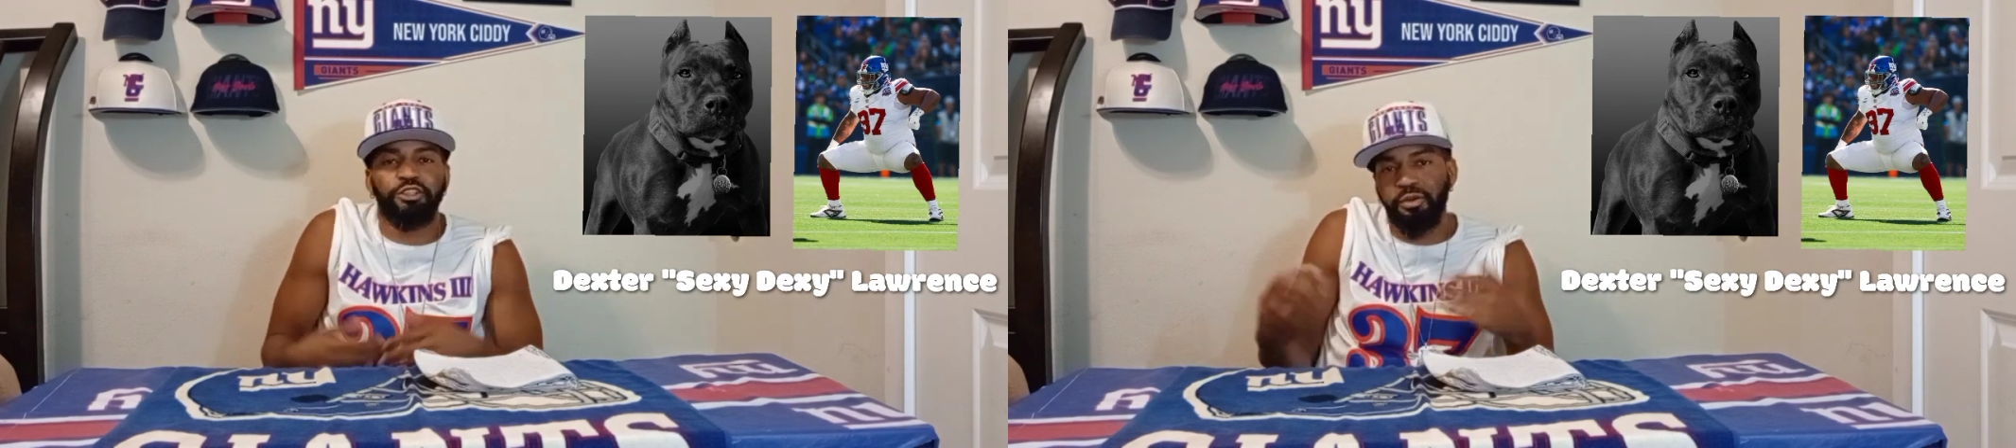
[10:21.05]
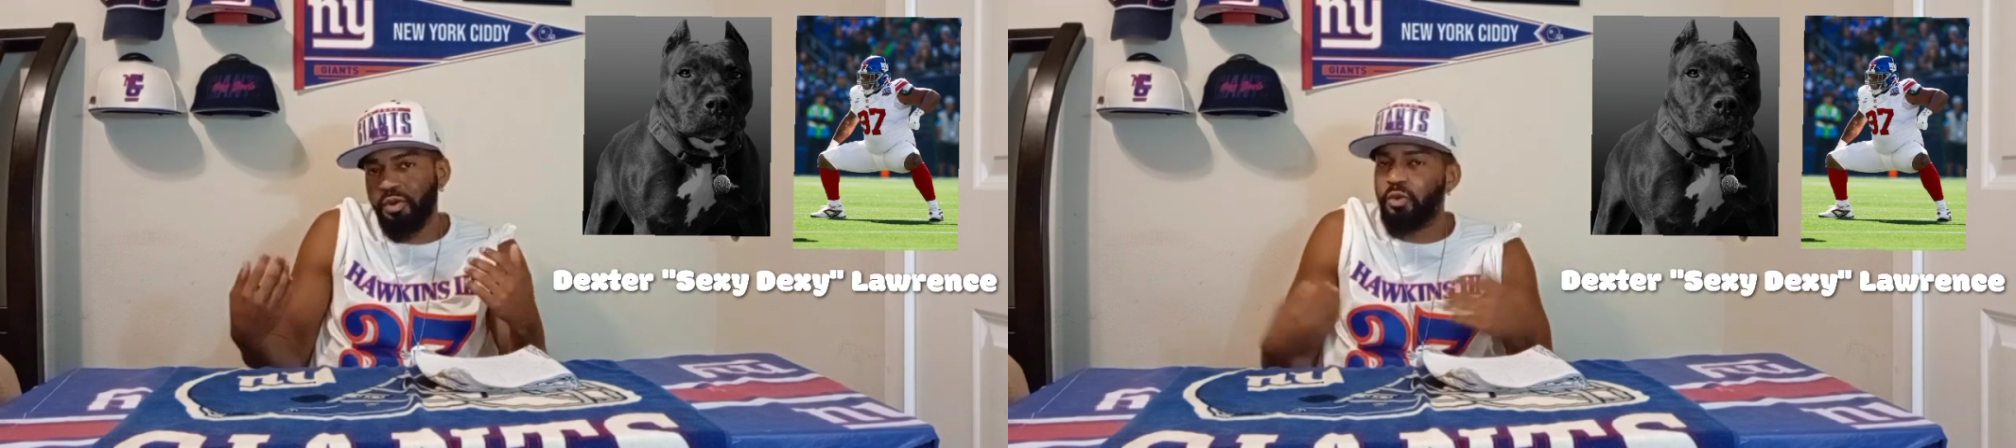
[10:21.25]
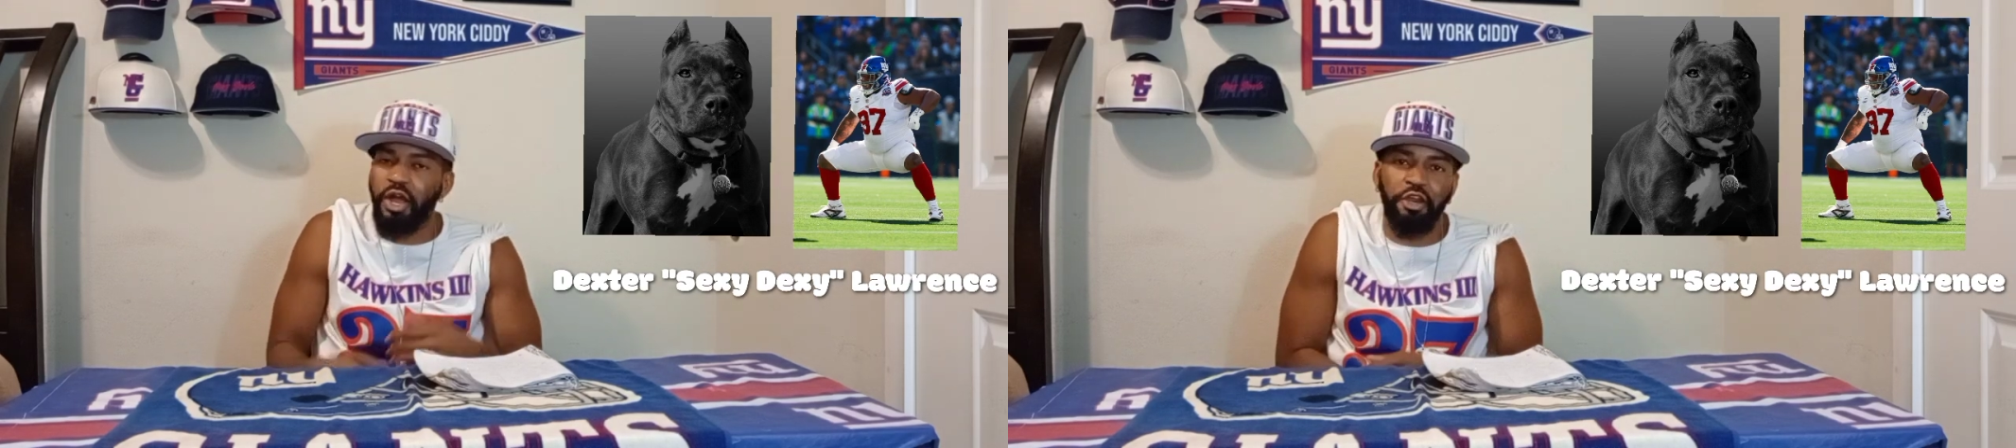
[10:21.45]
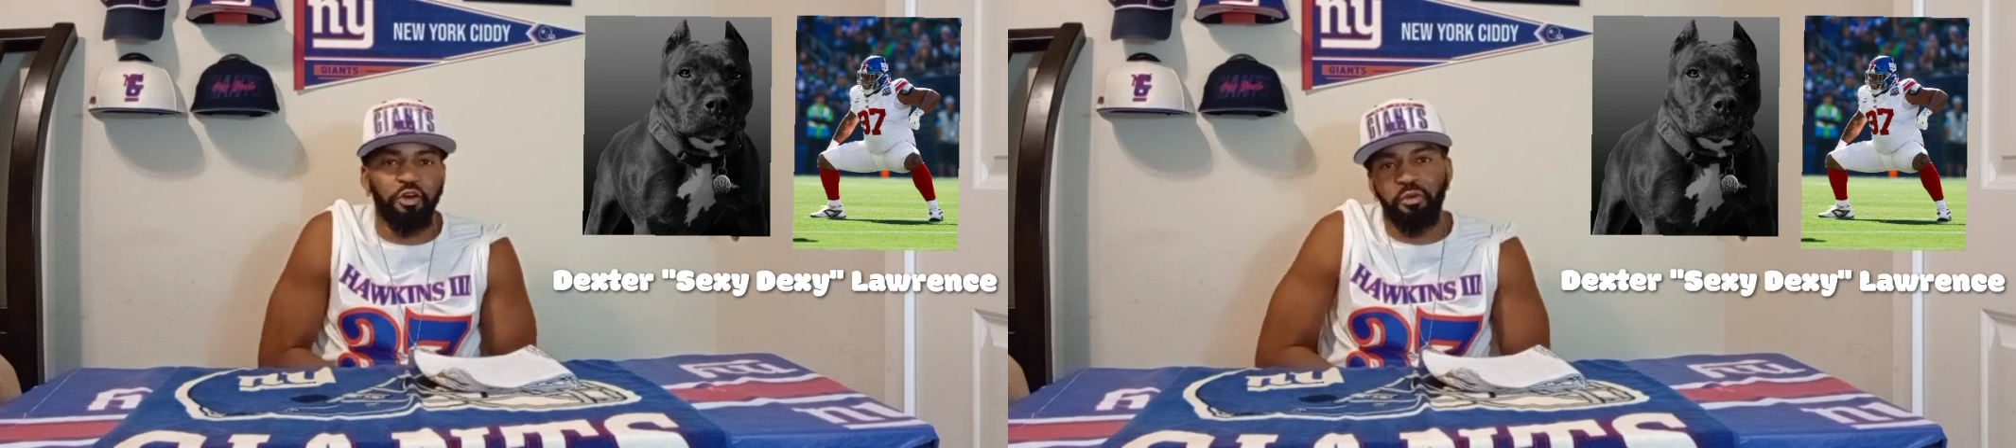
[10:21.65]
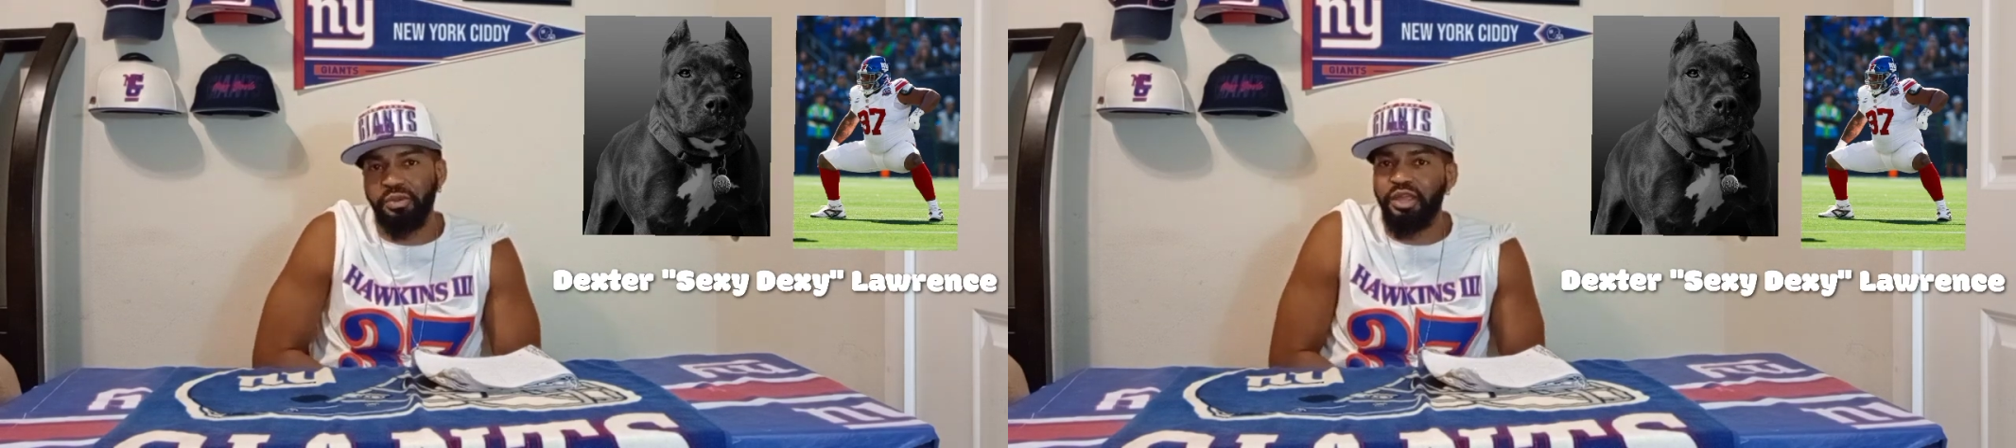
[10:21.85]
coming right
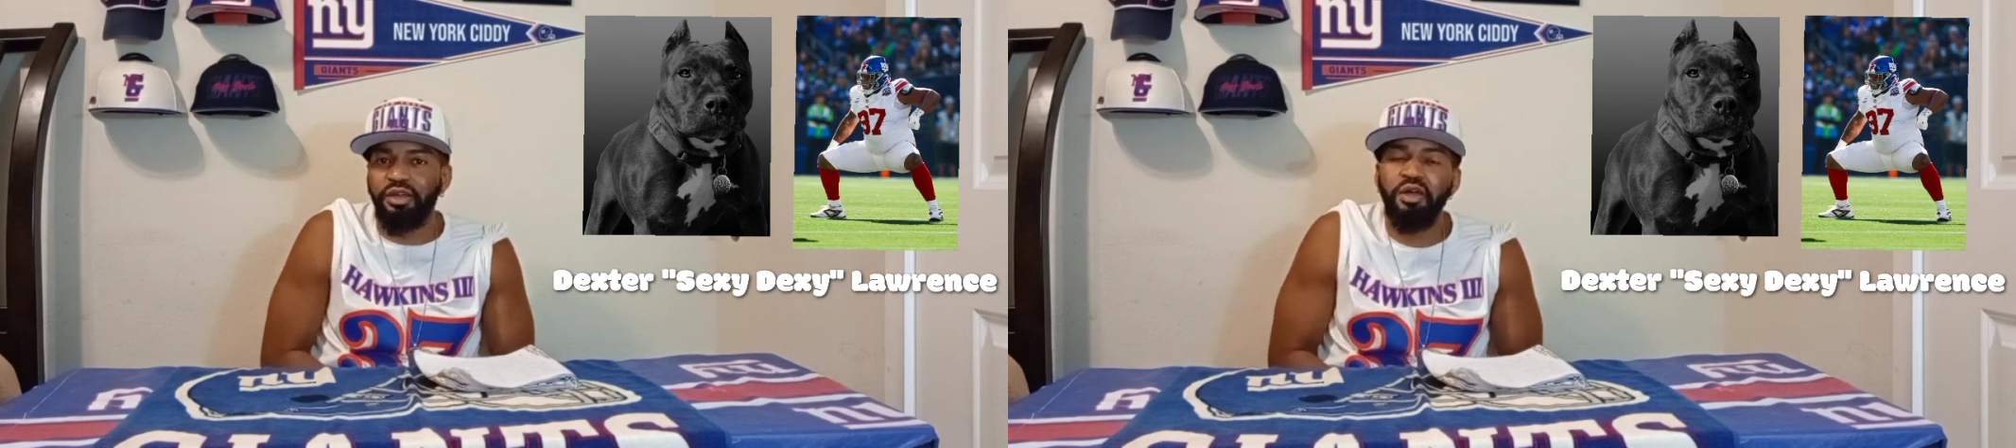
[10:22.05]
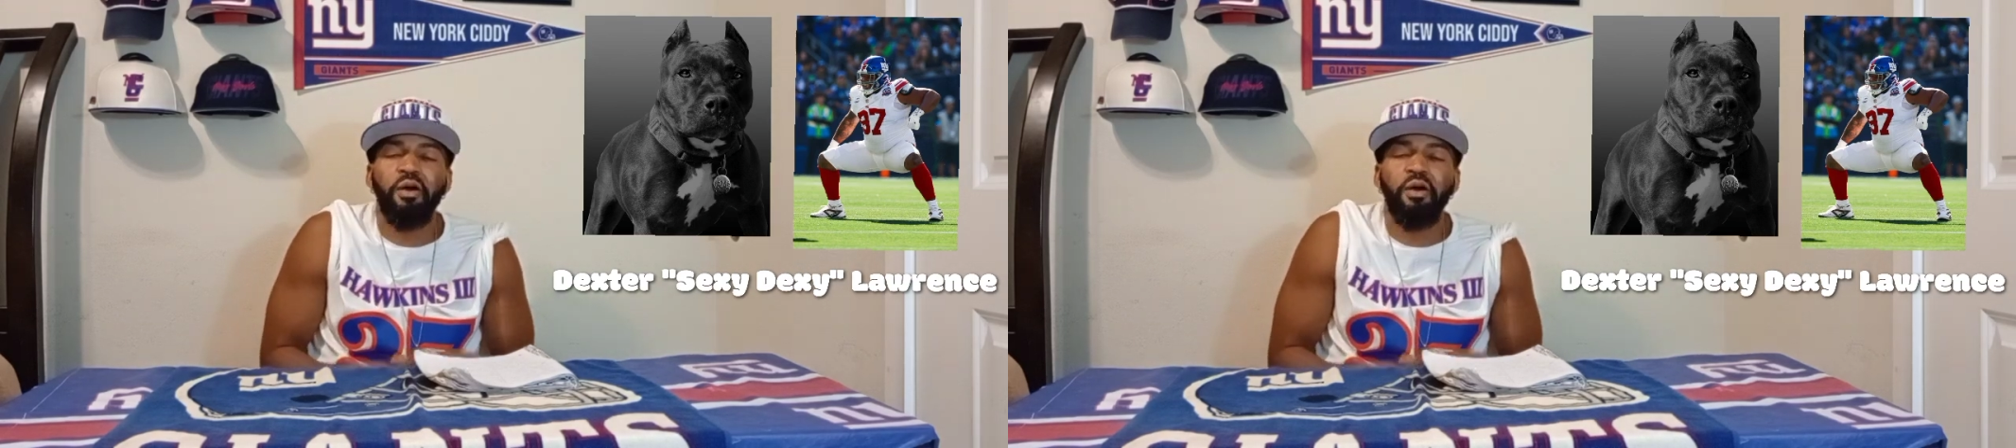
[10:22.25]
up, man.